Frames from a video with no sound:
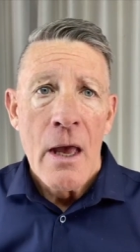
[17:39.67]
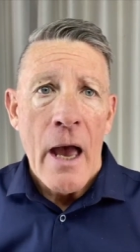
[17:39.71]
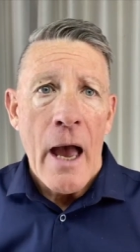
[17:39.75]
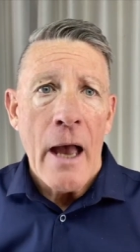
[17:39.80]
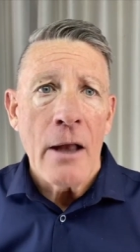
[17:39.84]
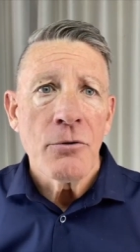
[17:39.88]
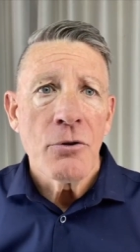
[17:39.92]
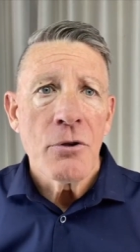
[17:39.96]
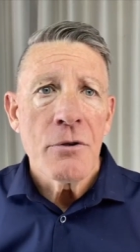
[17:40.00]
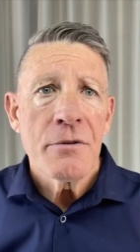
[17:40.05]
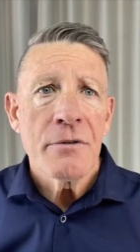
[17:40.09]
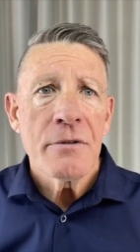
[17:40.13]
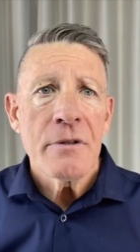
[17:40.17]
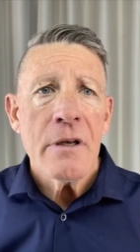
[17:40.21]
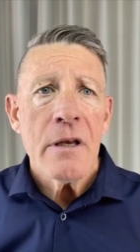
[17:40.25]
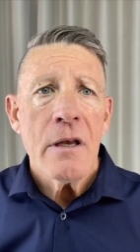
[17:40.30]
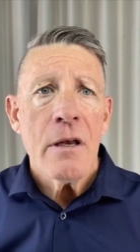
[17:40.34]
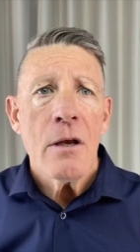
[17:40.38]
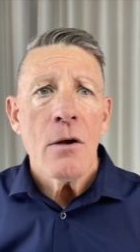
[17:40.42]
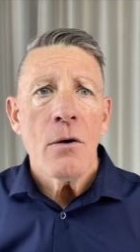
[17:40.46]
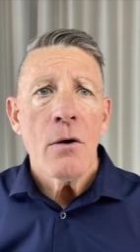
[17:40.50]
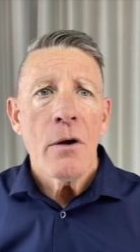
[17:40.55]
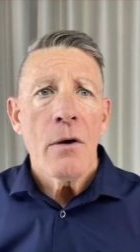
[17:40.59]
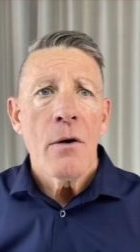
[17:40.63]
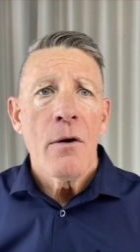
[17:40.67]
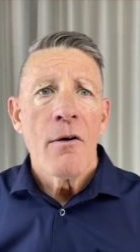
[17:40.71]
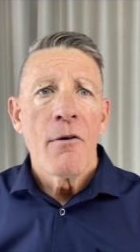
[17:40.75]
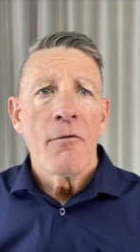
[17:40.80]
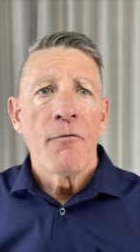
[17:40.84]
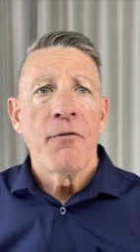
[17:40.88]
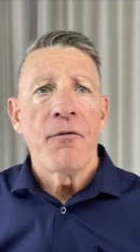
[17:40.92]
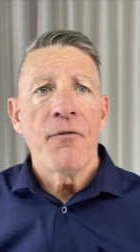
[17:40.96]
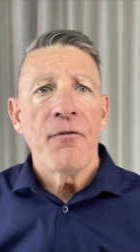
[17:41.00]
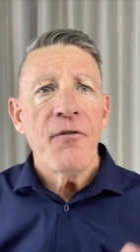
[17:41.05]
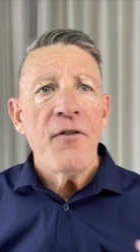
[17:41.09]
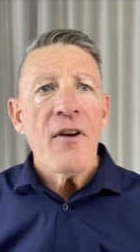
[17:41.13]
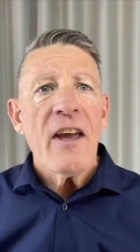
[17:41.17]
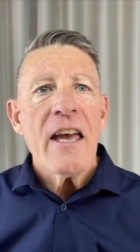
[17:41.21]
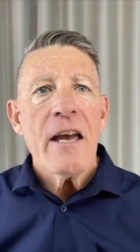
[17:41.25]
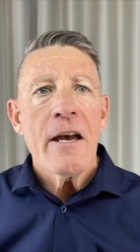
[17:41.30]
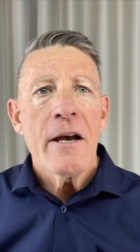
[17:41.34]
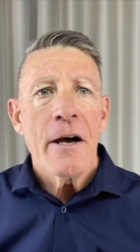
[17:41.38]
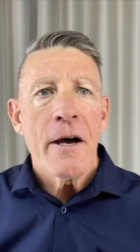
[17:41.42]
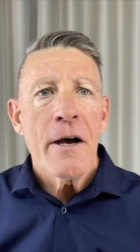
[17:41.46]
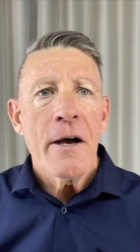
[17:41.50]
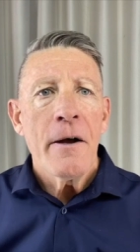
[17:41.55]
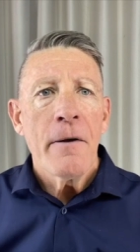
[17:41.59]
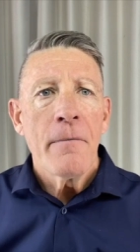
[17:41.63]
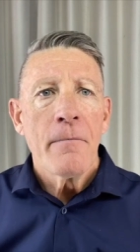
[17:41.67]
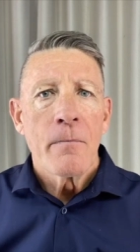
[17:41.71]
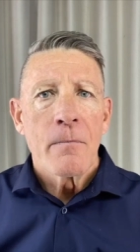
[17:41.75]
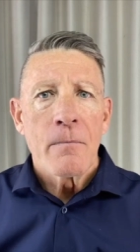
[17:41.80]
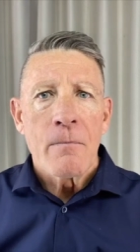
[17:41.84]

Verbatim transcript: And you see, fear